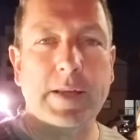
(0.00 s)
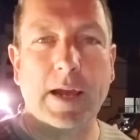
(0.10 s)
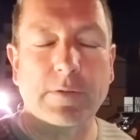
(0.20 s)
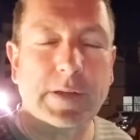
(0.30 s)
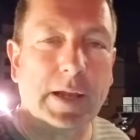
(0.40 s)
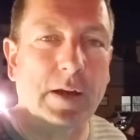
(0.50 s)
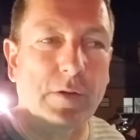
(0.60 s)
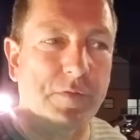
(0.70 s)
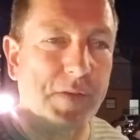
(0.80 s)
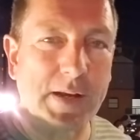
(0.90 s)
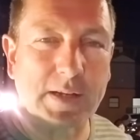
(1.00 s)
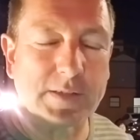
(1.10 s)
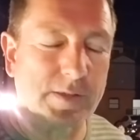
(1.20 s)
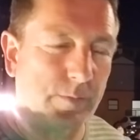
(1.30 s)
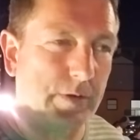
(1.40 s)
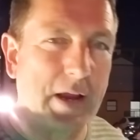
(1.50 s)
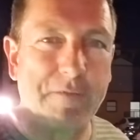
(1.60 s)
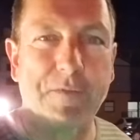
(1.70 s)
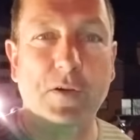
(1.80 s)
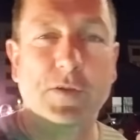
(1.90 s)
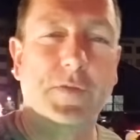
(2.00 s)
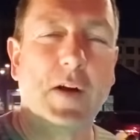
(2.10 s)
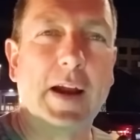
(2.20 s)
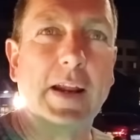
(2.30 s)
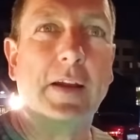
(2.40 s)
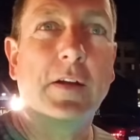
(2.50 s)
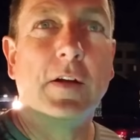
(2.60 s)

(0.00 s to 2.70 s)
downtown Phoenix. We're at First Friday.